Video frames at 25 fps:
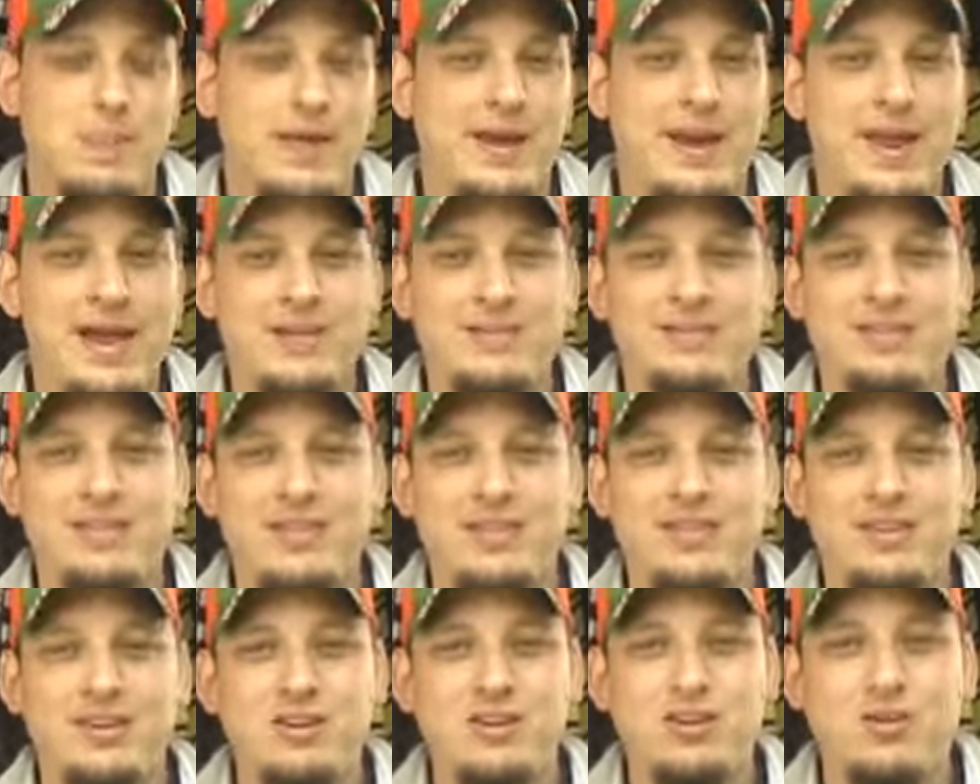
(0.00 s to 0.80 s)
It has
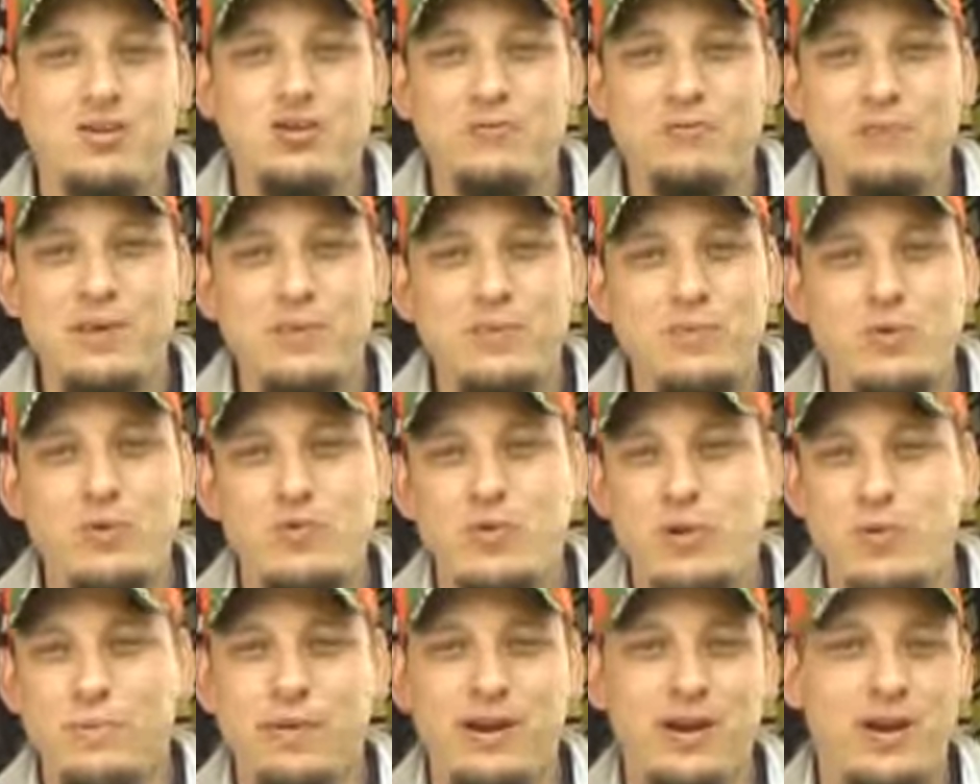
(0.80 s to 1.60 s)
nothing to do with people
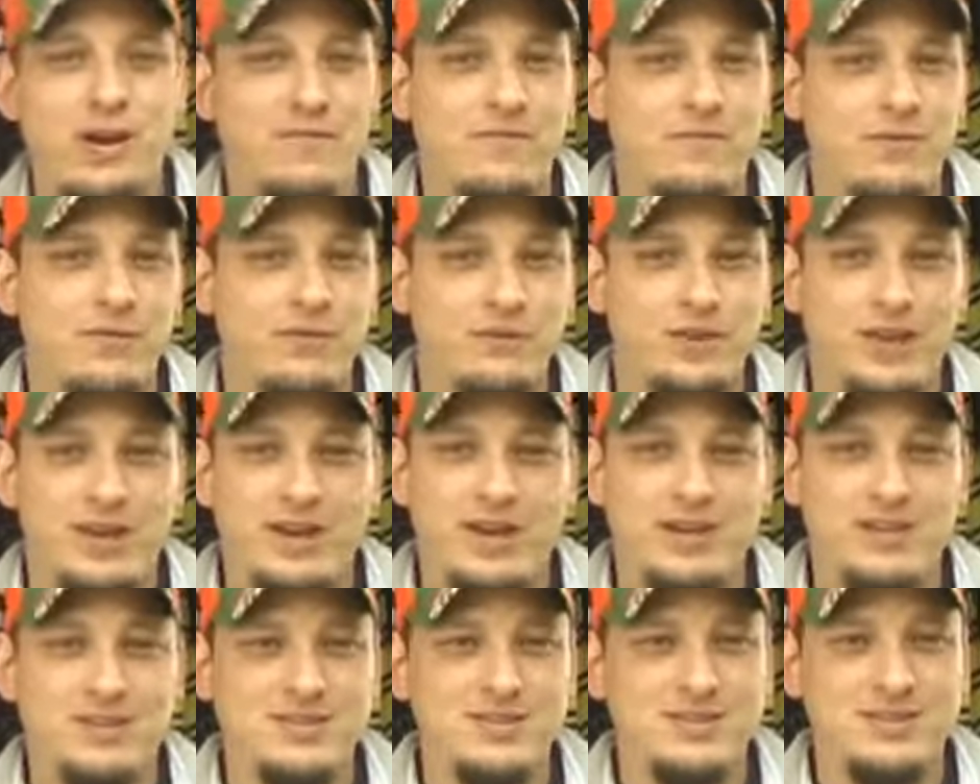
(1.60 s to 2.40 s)
ripping off your
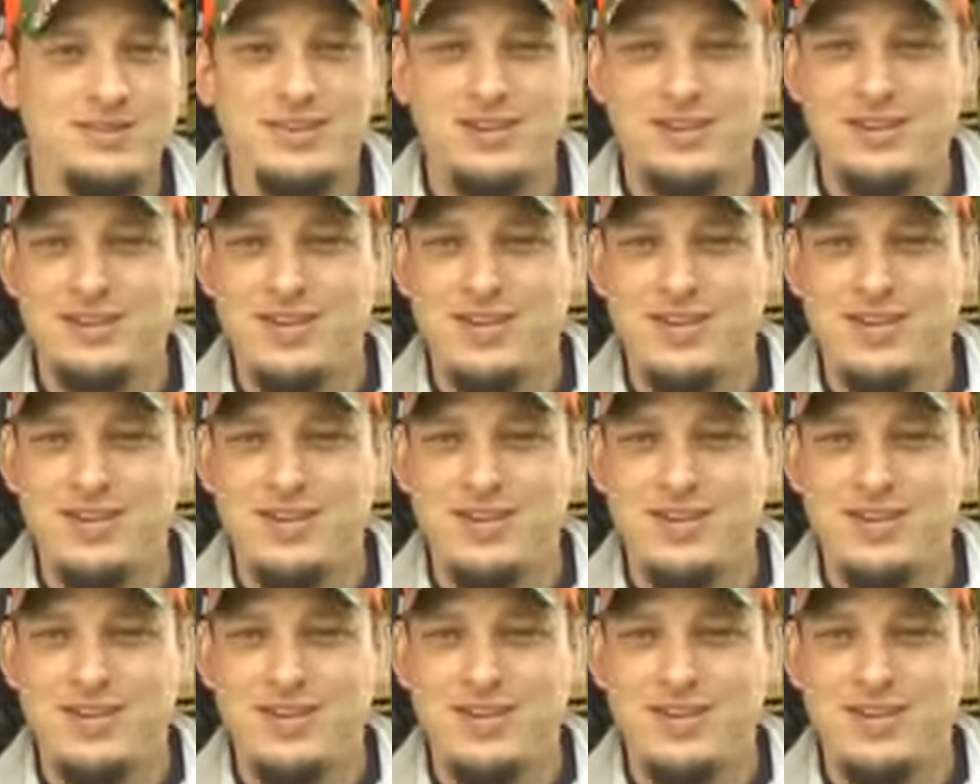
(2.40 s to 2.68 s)
links.